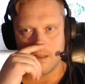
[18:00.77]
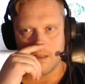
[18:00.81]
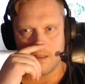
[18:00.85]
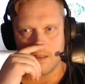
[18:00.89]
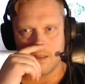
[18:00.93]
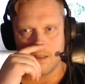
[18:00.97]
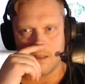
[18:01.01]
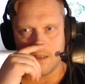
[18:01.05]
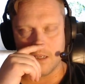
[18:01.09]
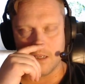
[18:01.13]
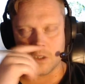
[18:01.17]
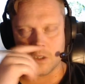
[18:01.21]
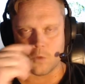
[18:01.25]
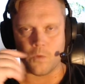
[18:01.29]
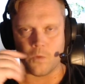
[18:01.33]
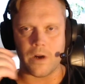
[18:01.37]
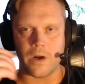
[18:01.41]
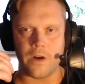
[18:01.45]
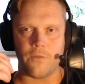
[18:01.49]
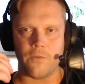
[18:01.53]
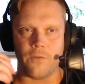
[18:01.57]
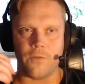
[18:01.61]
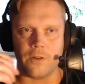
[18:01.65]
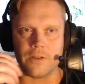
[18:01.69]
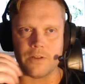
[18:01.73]
it's
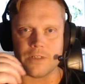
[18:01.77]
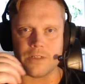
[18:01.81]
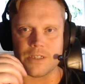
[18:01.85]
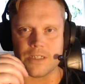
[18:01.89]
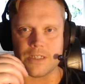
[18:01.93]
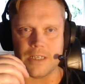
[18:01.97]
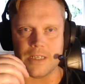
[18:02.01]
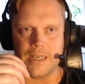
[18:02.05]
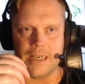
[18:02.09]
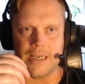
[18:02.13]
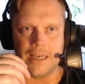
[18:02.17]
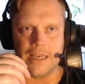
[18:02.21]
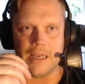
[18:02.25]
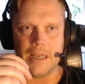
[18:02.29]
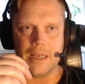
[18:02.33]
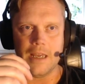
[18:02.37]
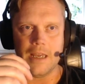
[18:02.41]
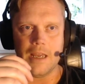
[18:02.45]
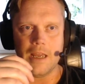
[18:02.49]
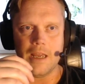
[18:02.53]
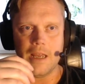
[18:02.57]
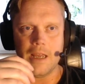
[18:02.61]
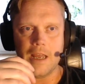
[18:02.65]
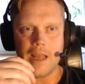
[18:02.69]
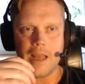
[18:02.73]
wonderful to see
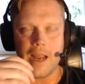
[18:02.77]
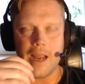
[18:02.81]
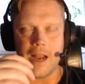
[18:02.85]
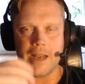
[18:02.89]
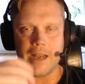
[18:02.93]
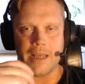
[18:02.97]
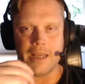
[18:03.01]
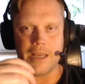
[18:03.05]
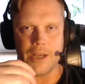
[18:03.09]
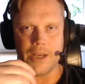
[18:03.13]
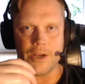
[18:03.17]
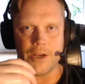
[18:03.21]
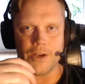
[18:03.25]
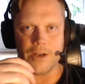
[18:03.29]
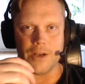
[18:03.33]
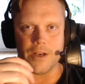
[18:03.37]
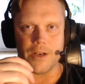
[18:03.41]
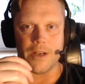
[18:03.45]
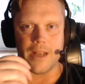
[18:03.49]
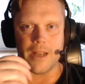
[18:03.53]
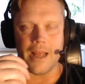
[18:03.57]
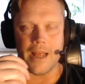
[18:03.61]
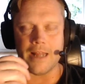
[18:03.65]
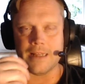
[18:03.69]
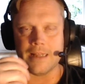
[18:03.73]
and hear,
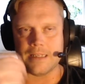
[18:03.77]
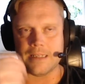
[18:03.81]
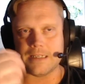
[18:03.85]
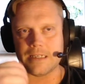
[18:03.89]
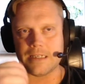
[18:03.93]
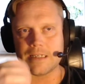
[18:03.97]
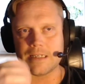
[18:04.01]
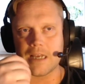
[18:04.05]
and this is gonna